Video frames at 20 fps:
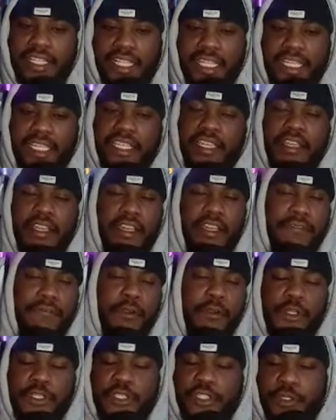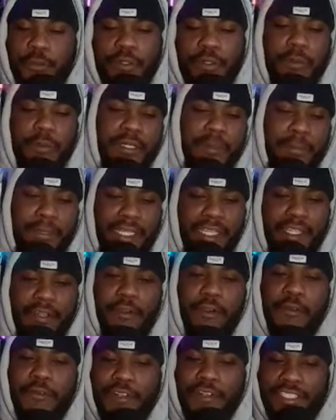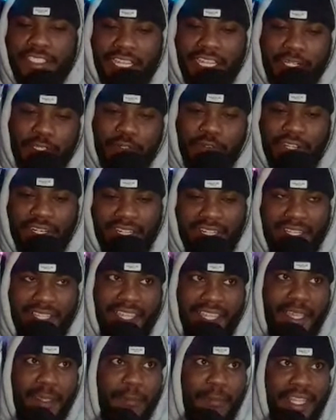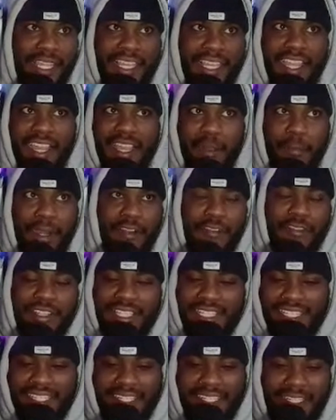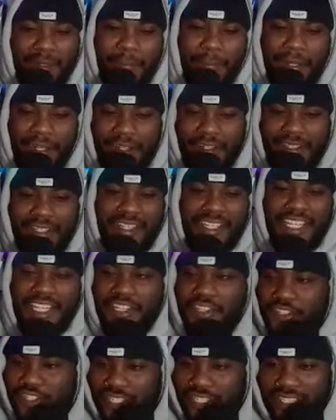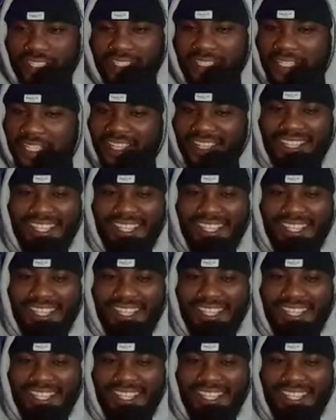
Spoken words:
Like, of course you wouldn't want to play an oversaturated game. Like, am I really gonna compare to Ninja?